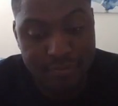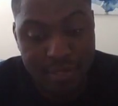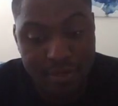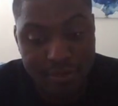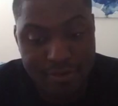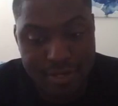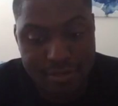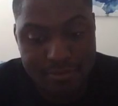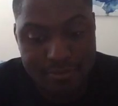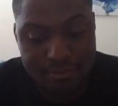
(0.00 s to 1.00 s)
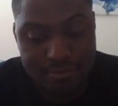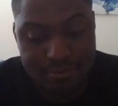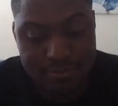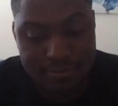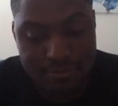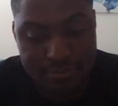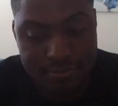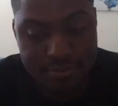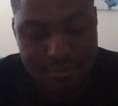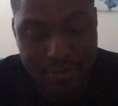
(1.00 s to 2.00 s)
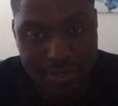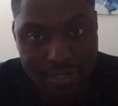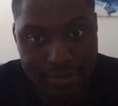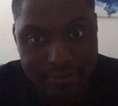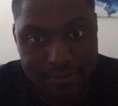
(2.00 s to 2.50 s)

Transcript: No, you're right. You're right.